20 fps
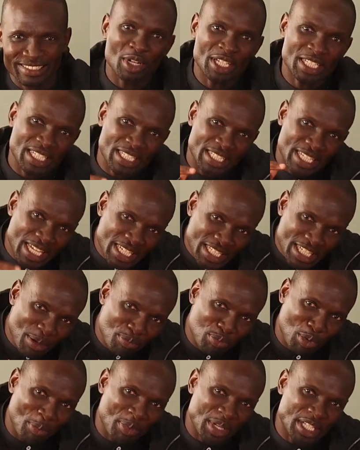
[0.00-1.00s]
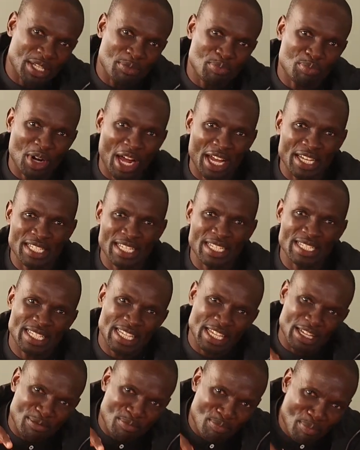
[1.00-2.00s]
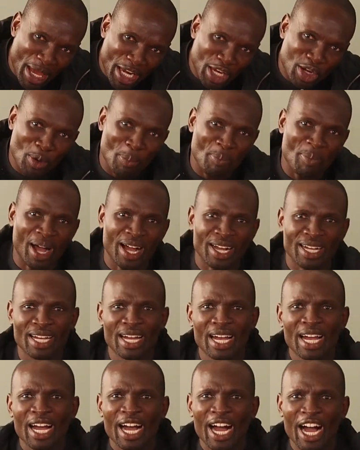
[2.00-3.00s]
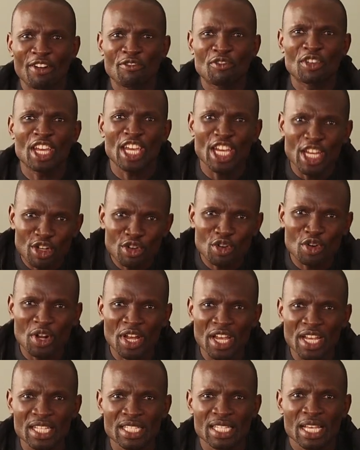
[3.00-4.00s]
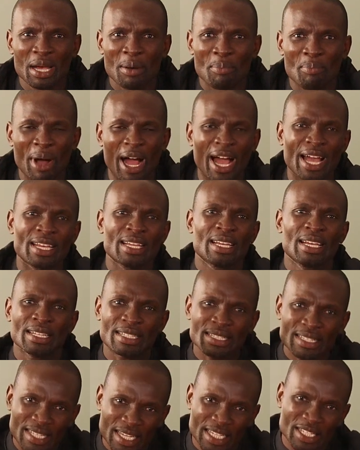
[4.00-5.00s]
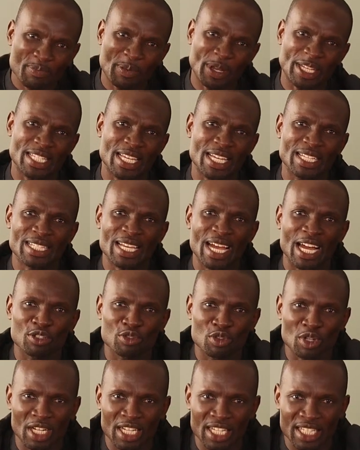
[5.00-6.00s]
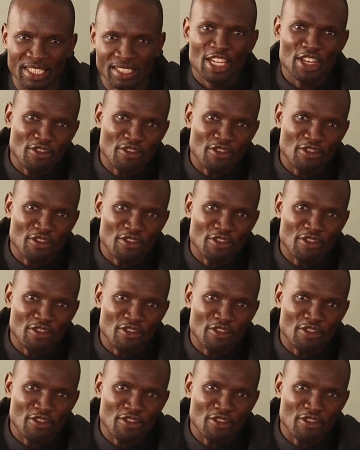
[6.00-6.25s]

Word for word: Residential property prices in Menlo Park have increased by 6% annually.